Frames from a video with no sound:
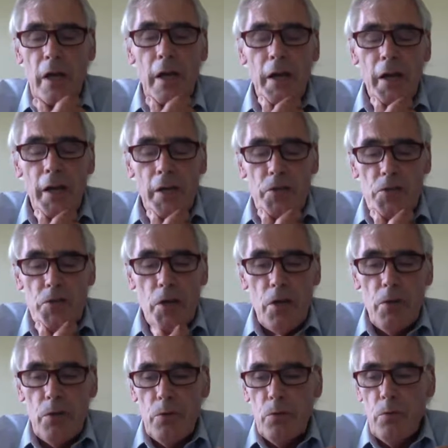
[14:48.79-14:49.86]

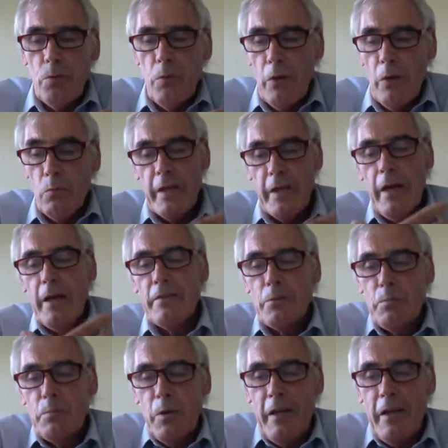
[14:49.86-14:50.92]
So we have
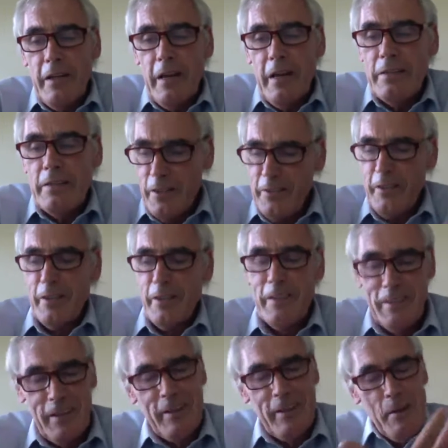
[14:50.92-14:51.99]
another
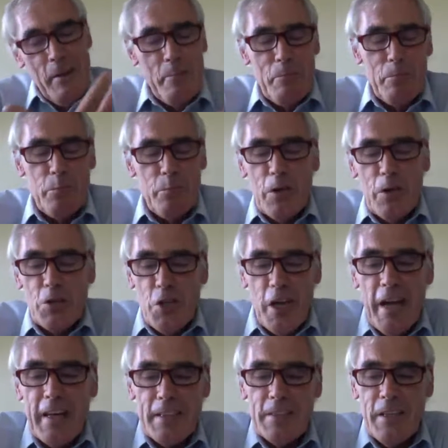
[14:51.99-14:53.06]

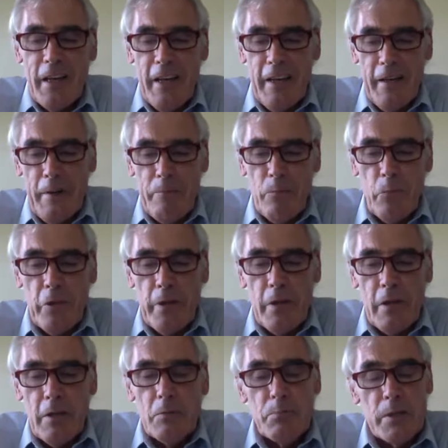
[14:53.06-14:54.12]
project.
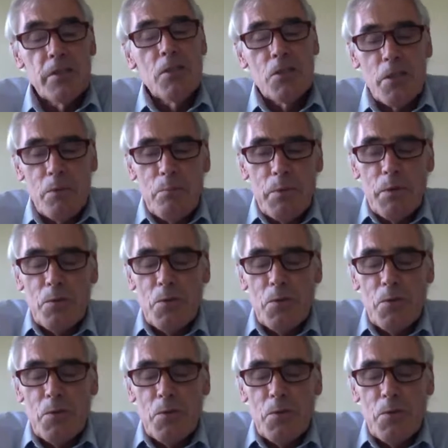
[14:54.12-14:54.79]
The British Computer